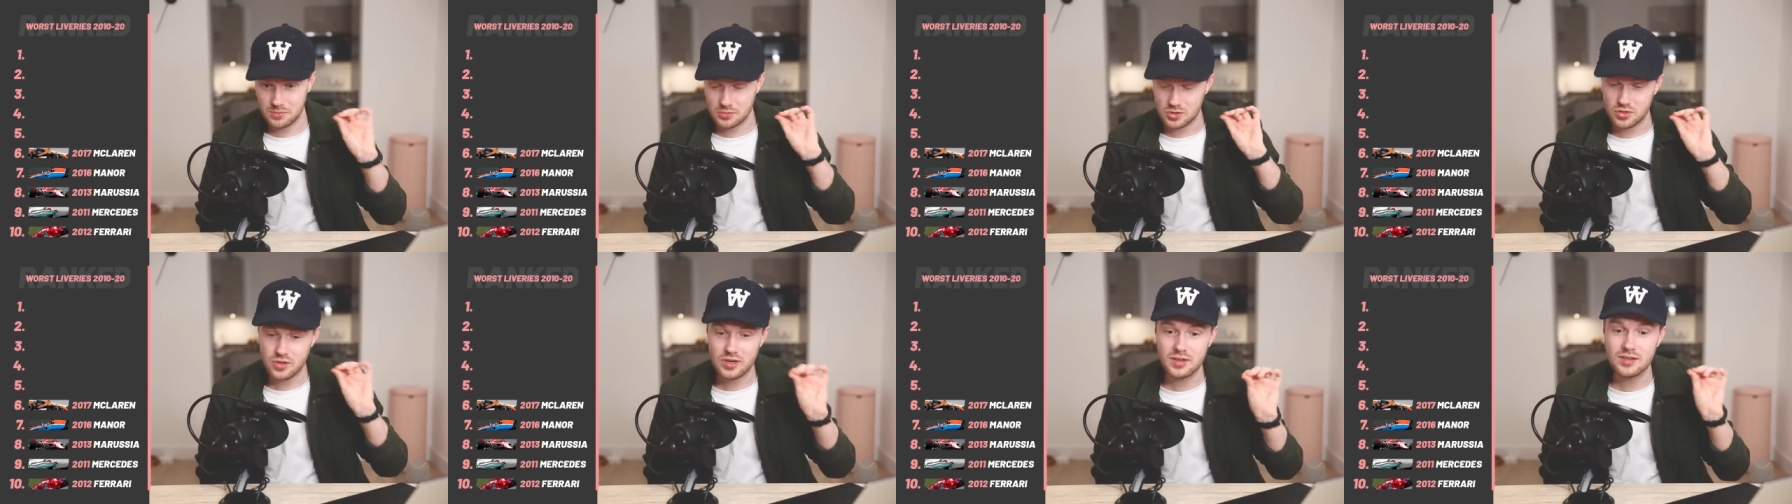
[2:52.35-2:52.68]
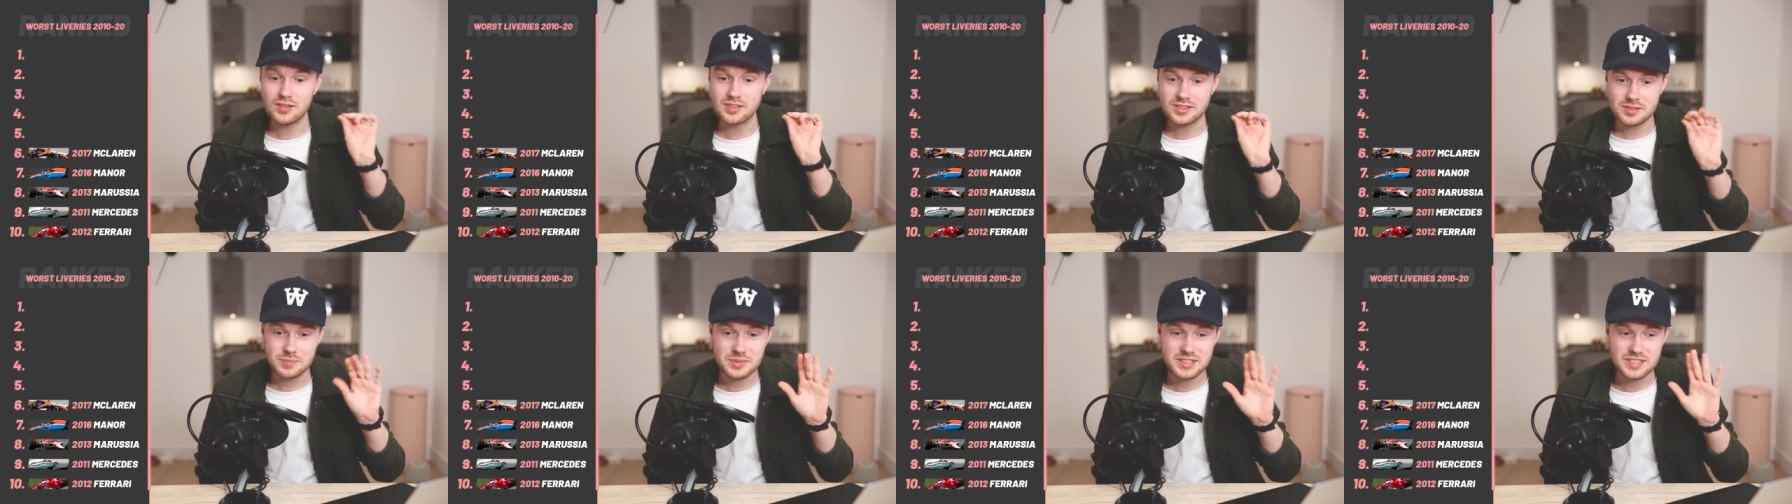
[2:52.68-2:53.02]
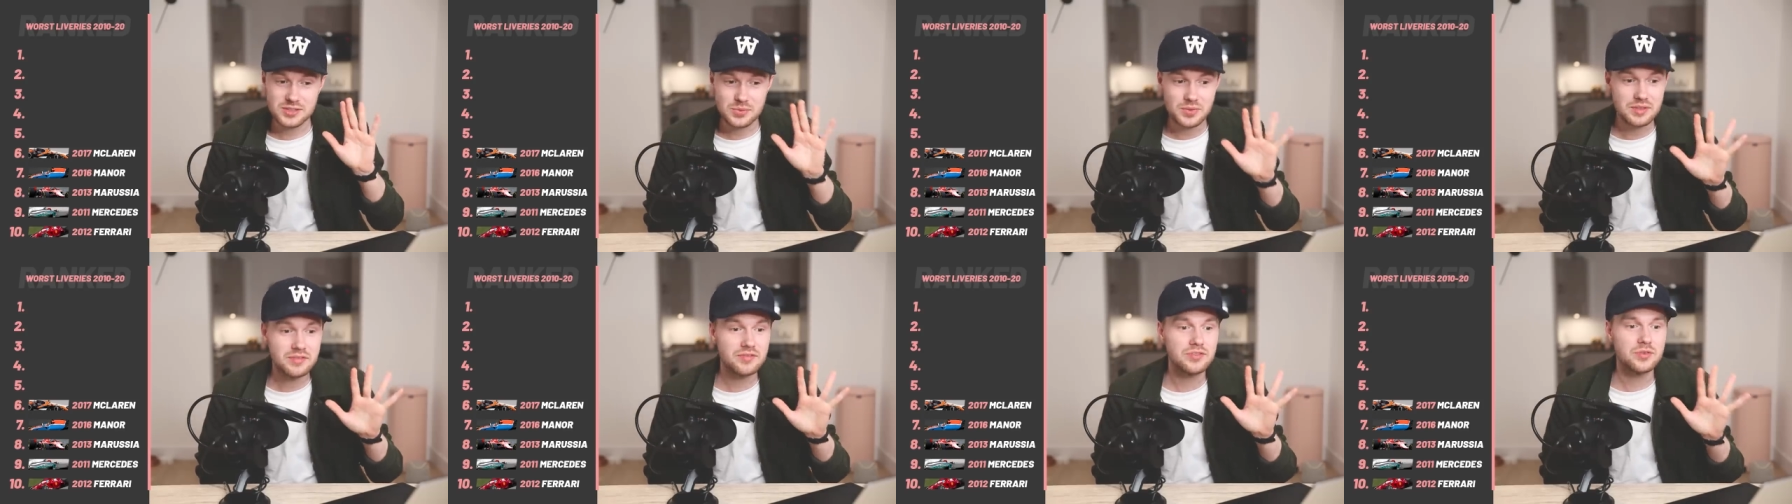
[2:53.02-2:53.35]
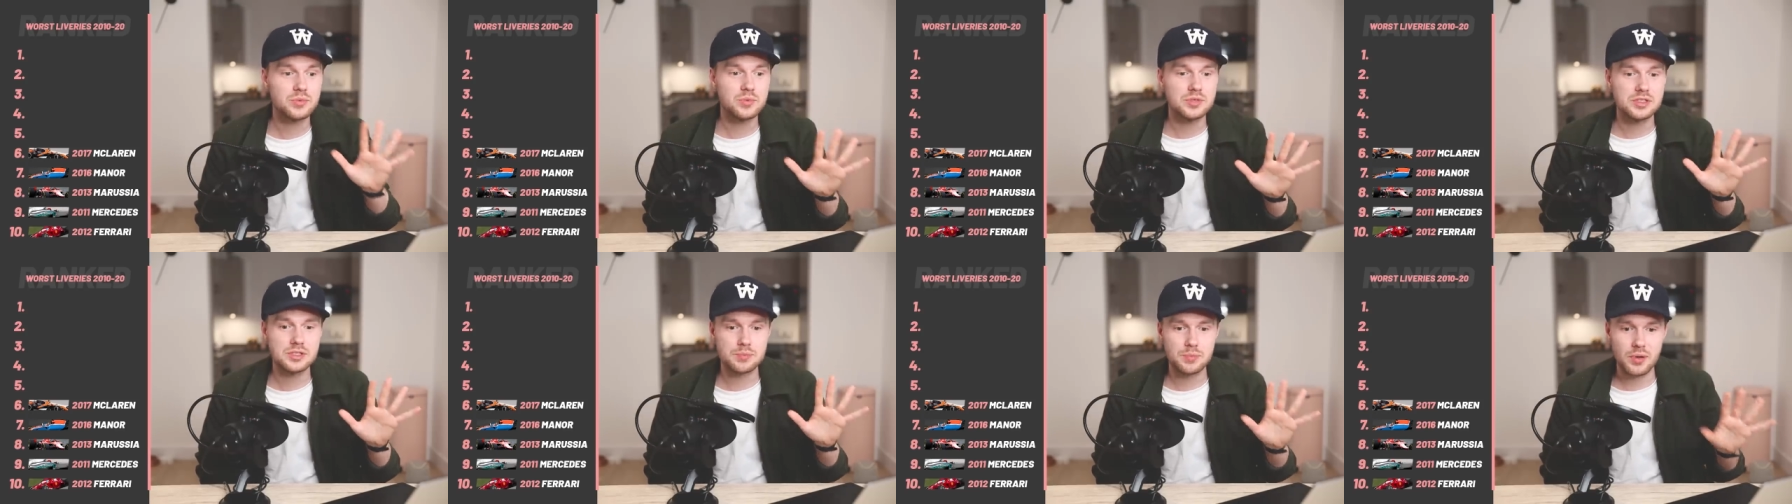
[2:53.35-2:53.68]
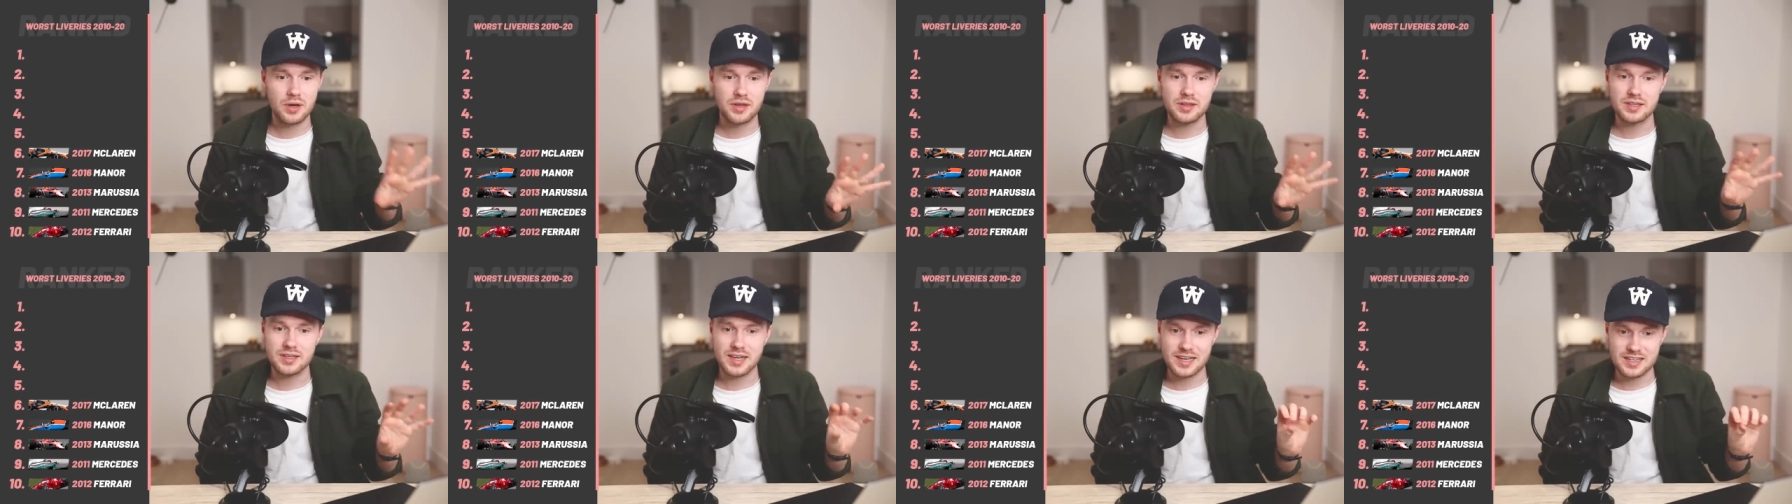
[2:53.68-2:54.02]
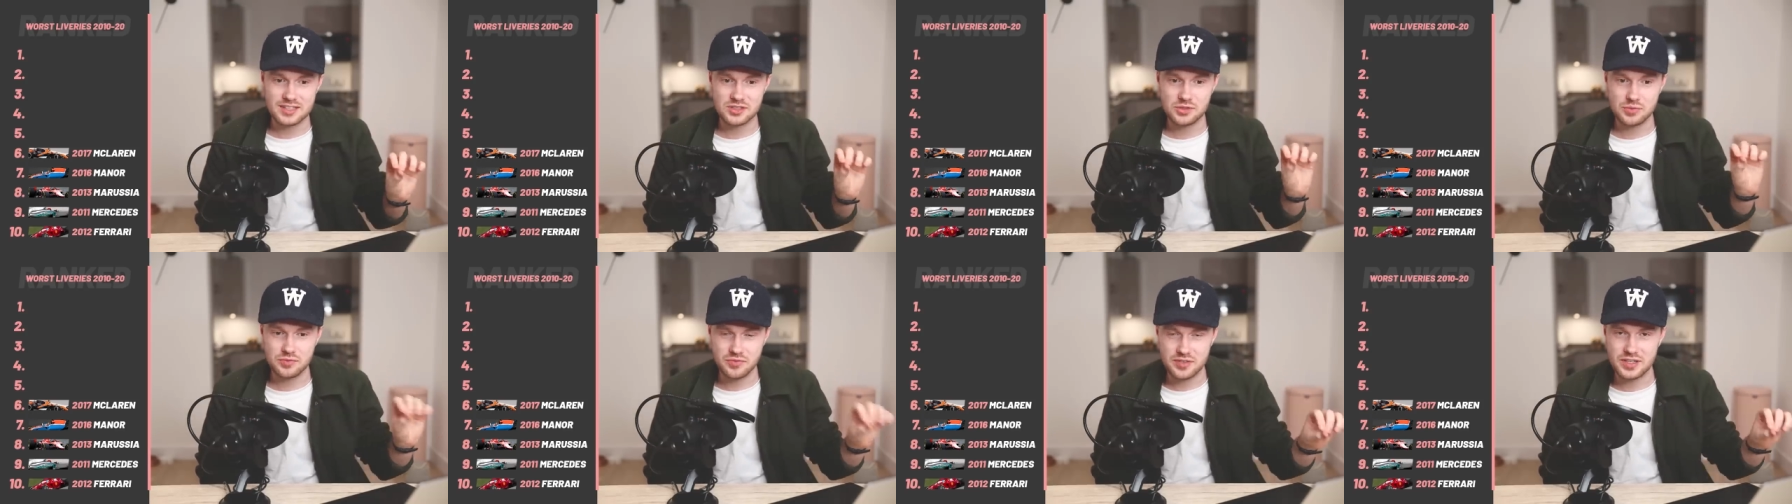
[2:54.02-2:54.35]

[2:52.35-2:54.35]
I'm trying not to be too influenced by the actual